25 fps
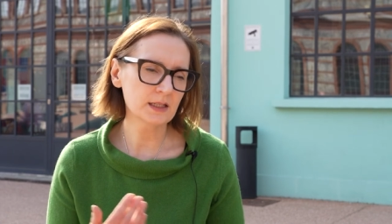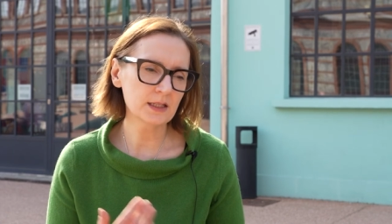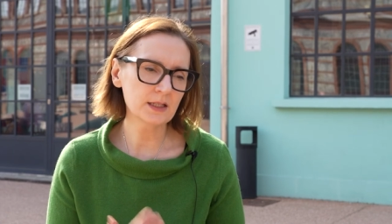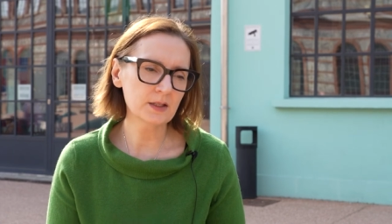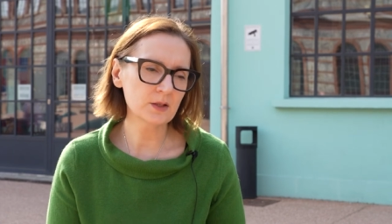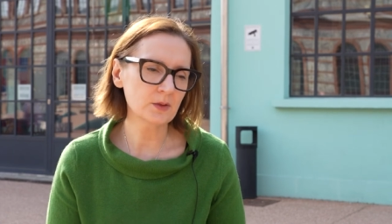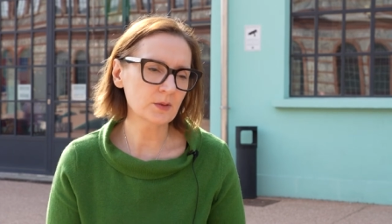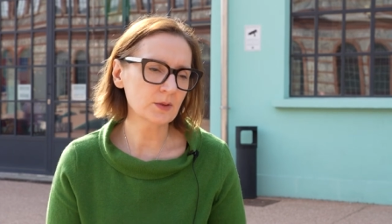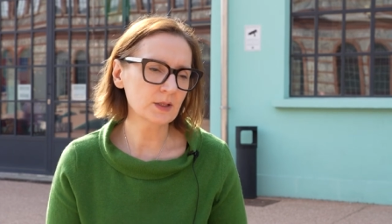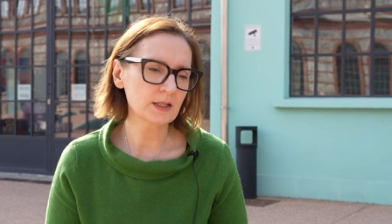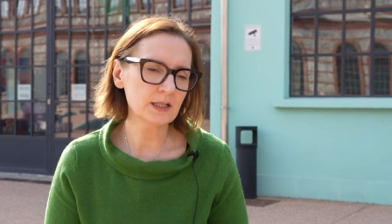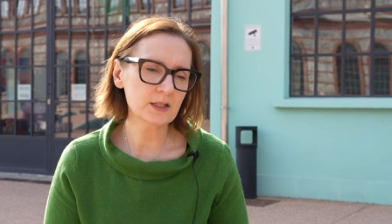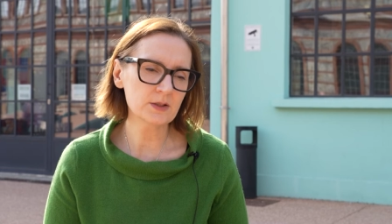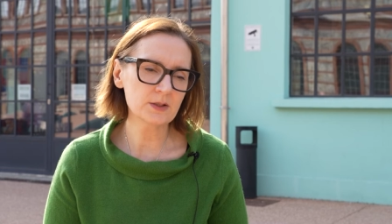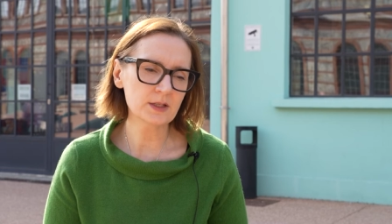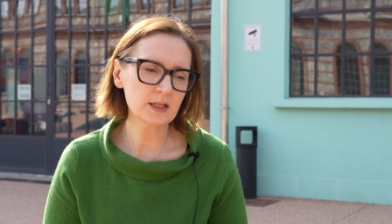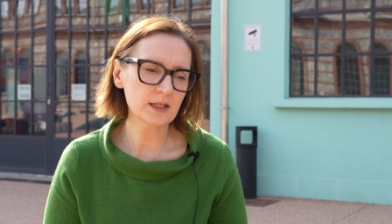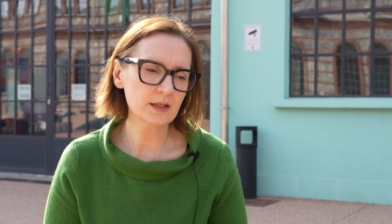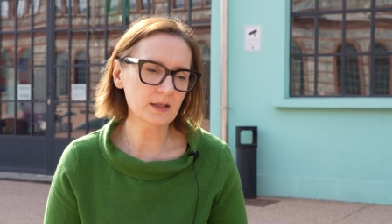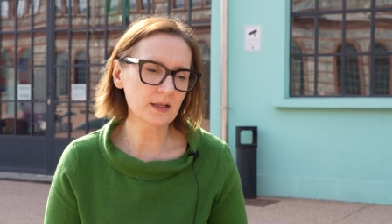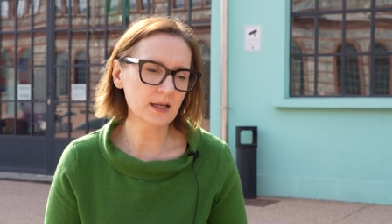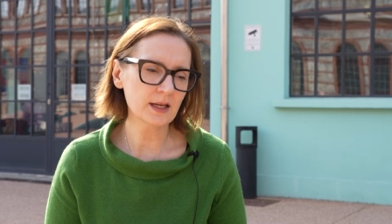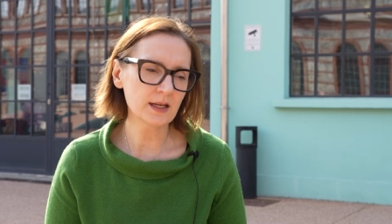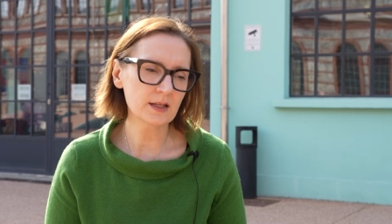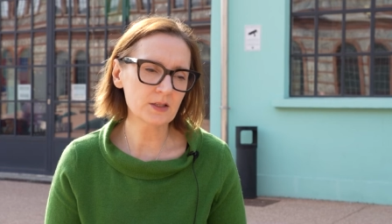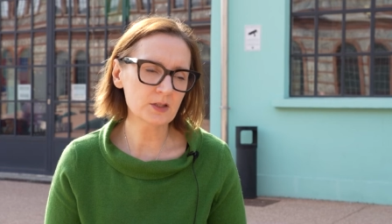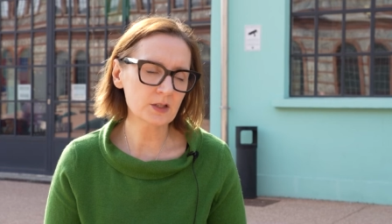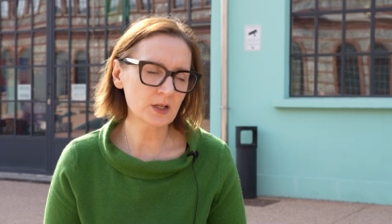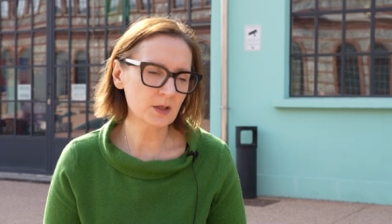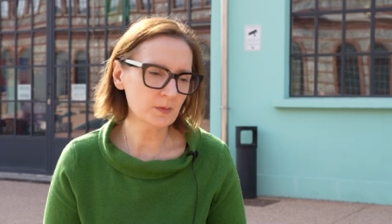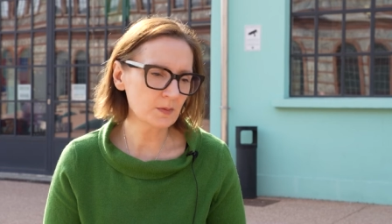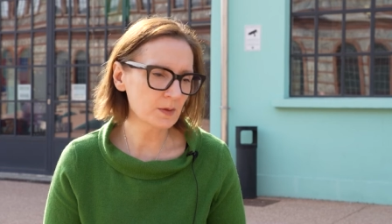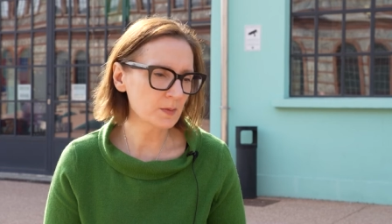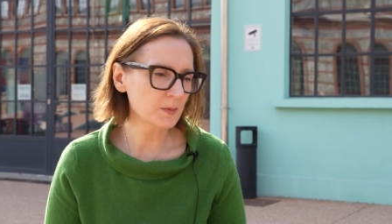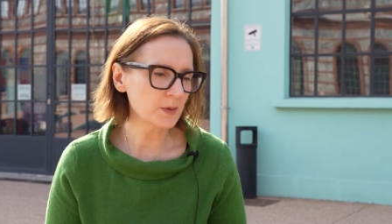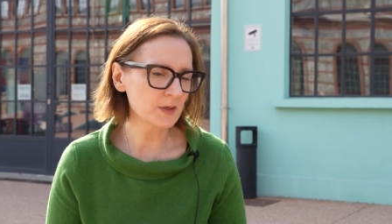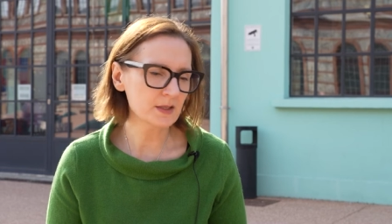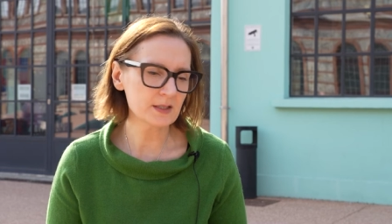you know, including
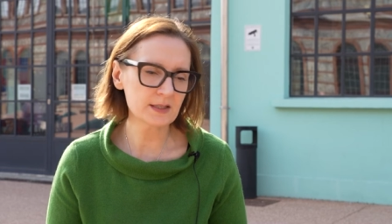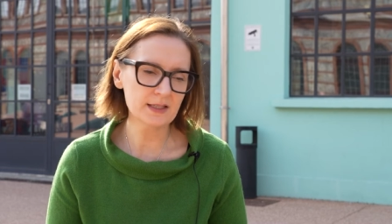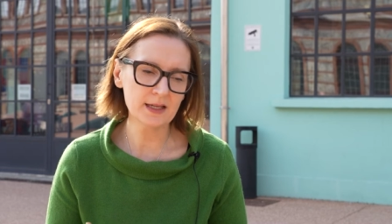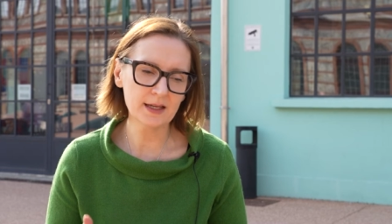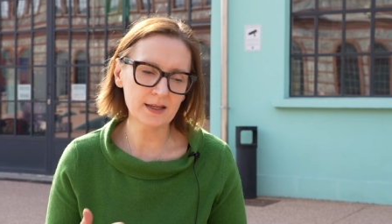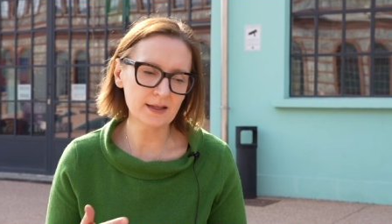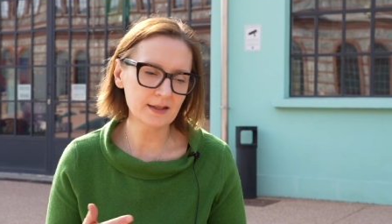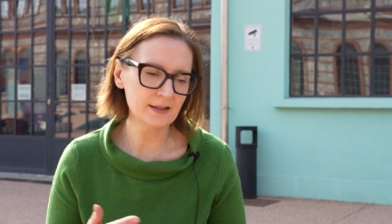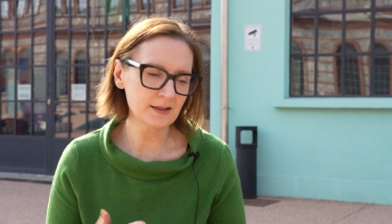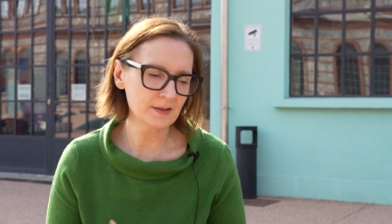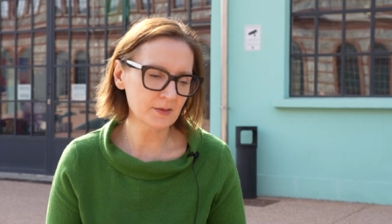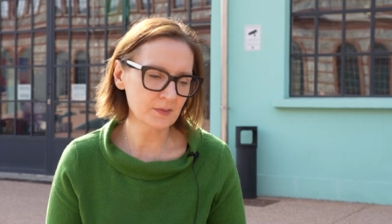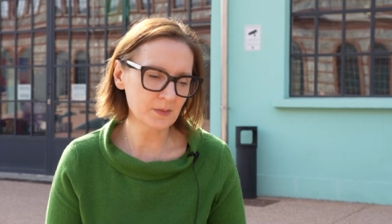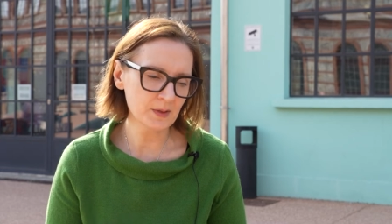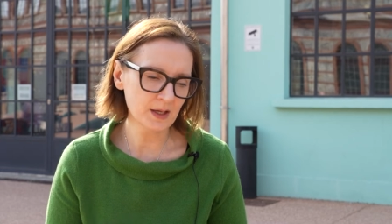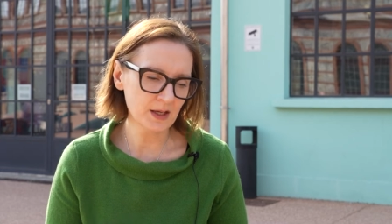Jeremy Purcell,